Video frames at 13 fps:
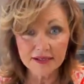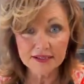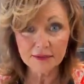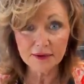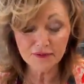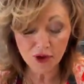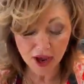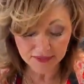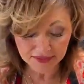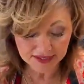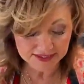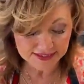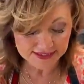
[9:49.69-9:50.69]
So we've
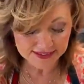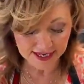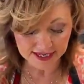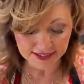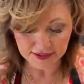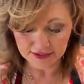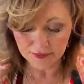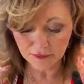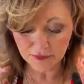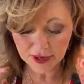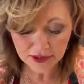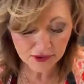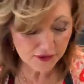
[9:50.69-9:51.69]
got this done.
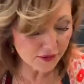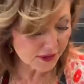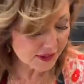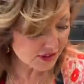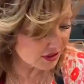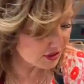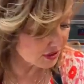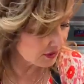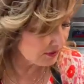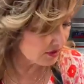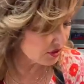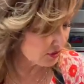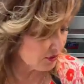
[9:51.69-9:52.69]
What you're going to
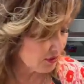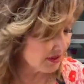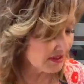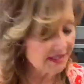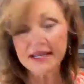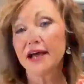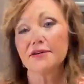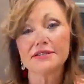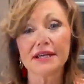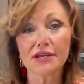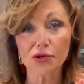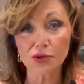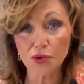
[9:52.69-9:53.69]
do is you're going to now
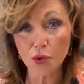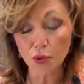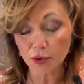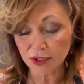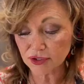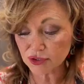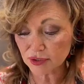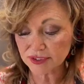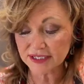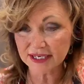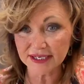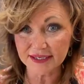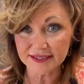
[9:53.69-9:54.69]
take your corn
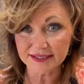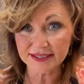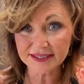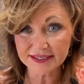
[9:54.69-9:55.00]
tortillas.